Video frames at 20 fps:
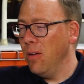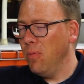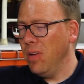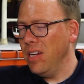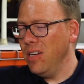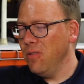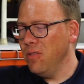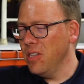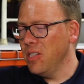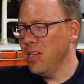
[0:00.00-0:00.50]
I
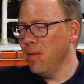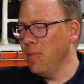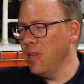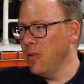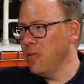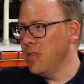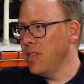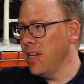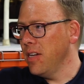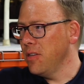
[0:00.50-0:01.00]
know that some of
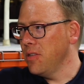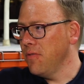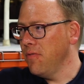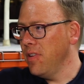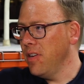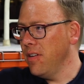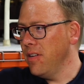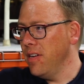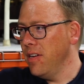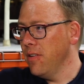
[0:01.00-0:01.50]
those things are
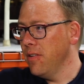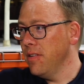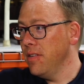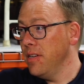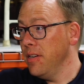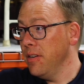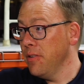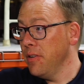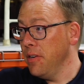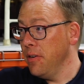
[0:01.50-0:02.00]
very near and
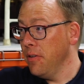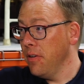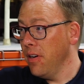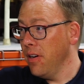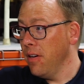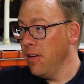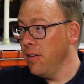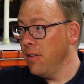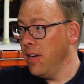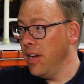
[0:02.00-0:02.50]
dear to your
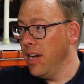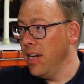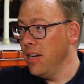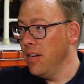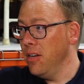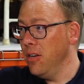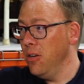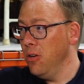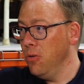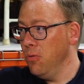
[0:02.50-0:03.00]
heart,
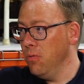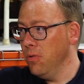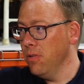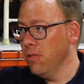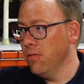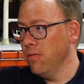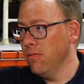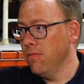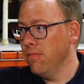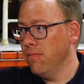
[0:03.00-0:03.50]
and you
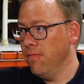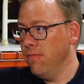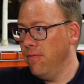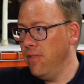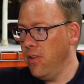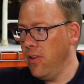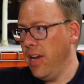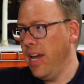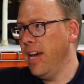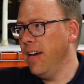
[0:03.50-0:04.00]
were
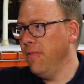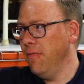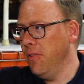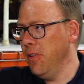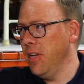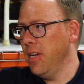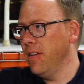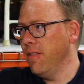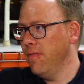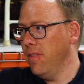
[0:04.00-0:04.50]
very
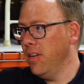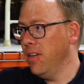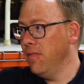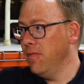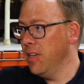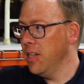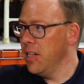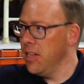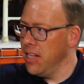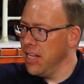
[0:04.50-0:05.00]
heavily involved
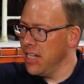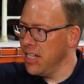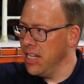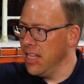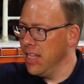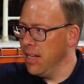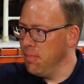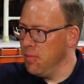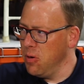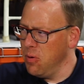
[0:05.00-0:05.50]
in collecting
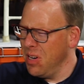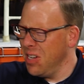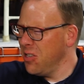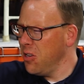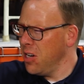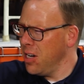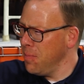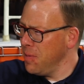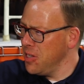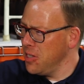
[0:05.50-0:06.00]
them. Do you want to
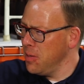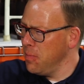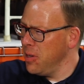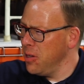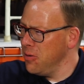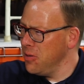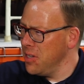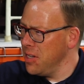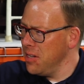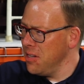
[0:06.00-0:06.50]
talk about some of those